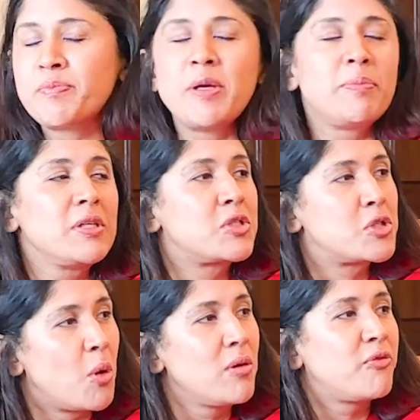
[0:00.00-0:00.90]
people
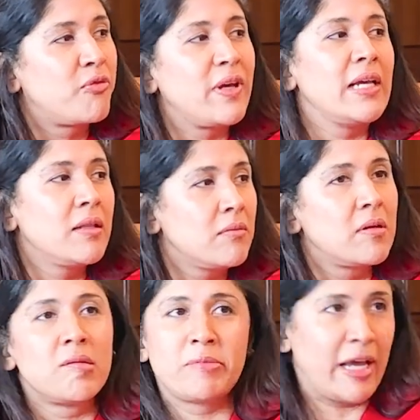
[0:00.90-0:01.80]
don't feel
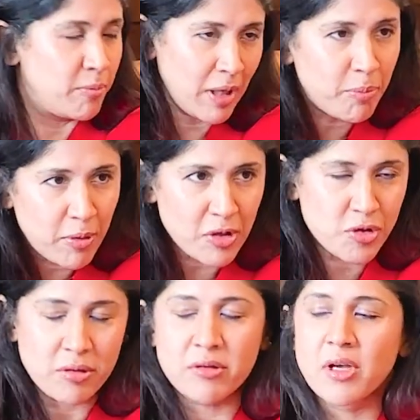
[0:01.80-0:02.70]
their blood
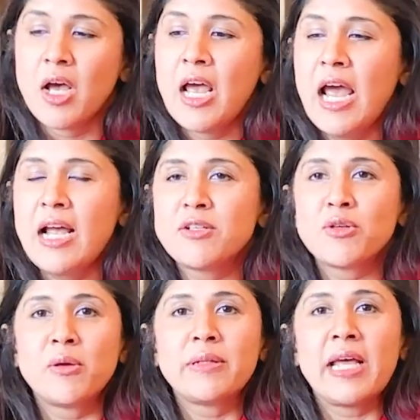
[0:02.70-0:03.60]
pressure. And
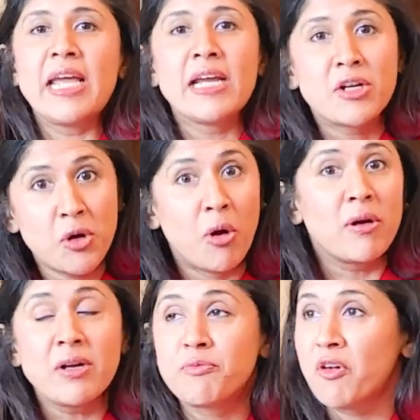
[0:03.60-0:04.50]
so they ignore
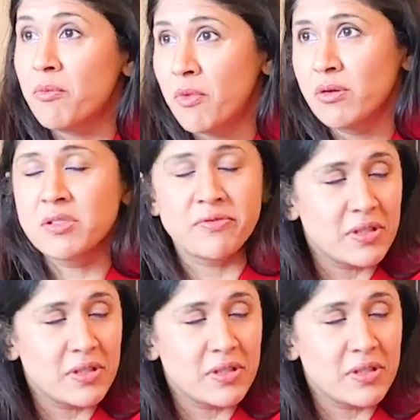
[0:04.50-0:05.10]
it for most of the